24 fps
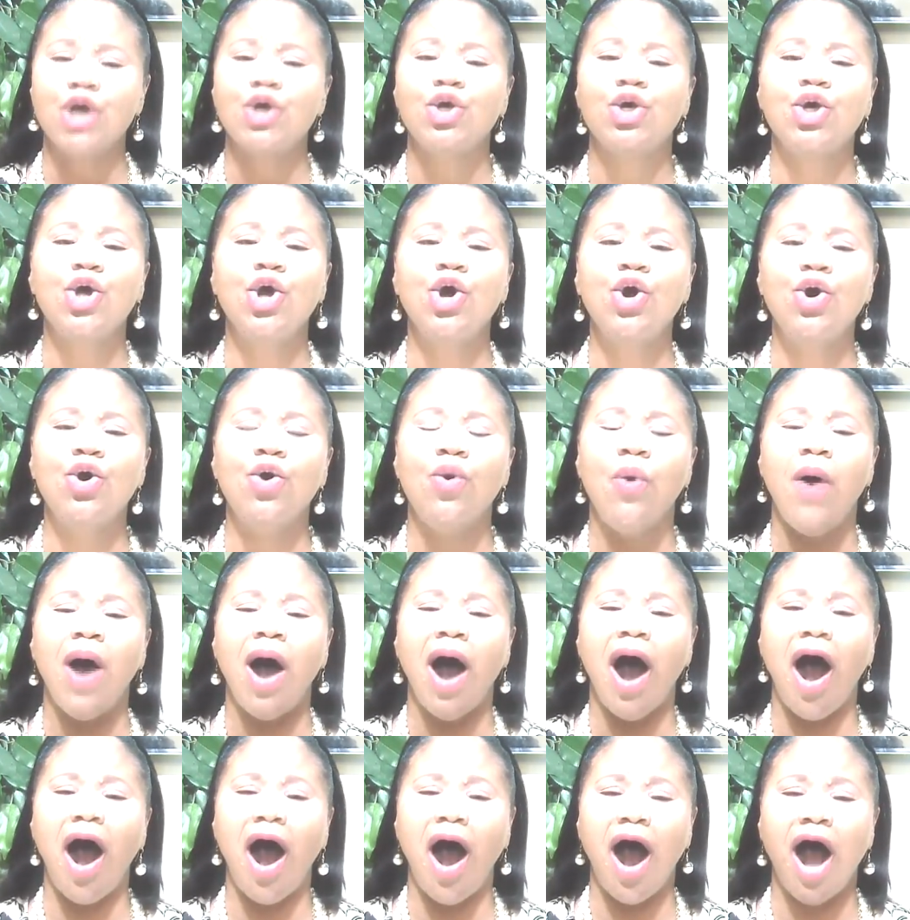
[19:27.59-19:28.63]

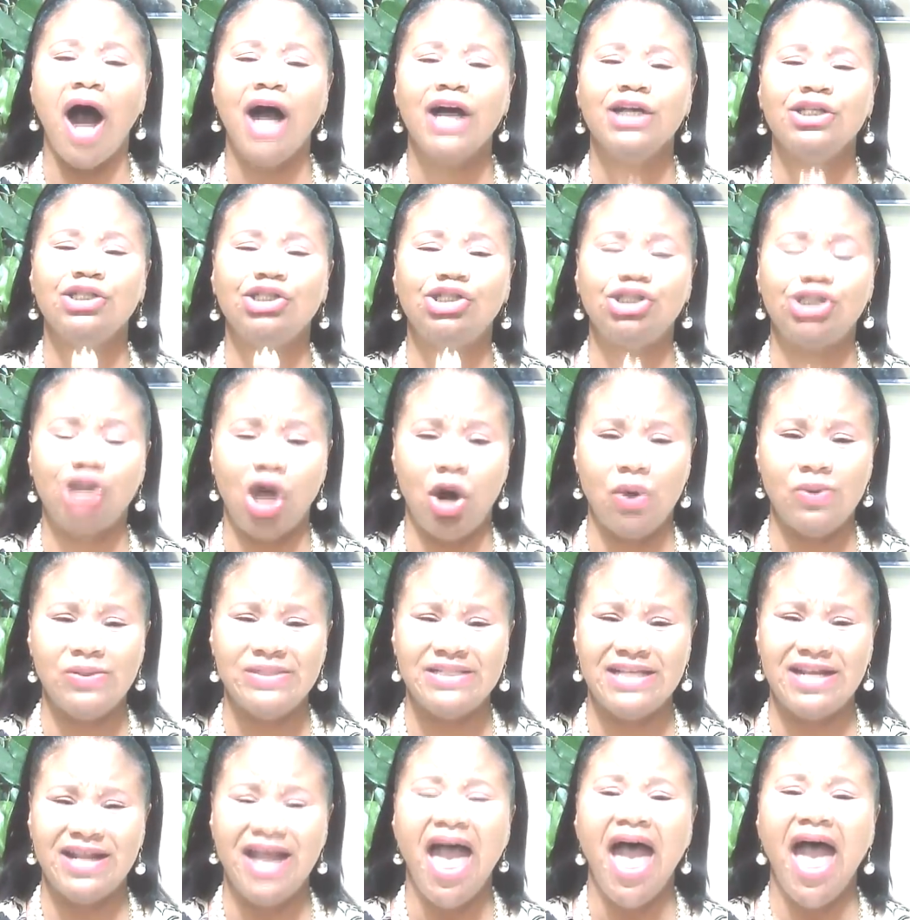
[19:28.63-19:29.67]
You are
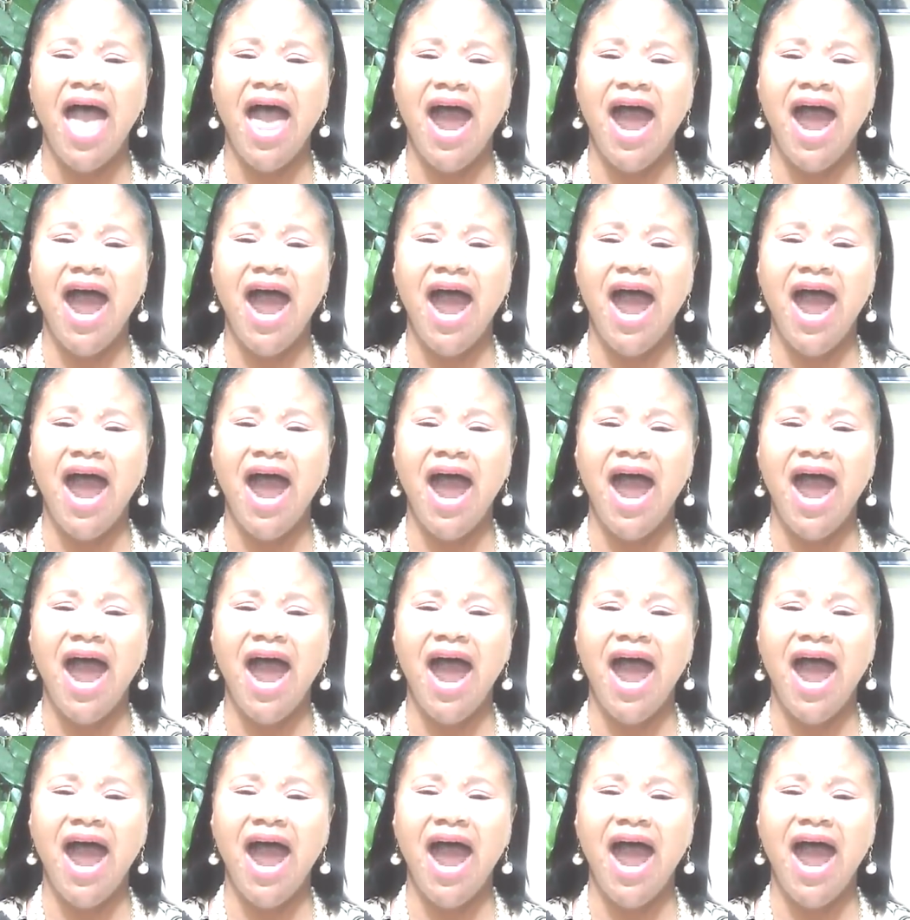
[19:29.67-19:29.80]
chosen.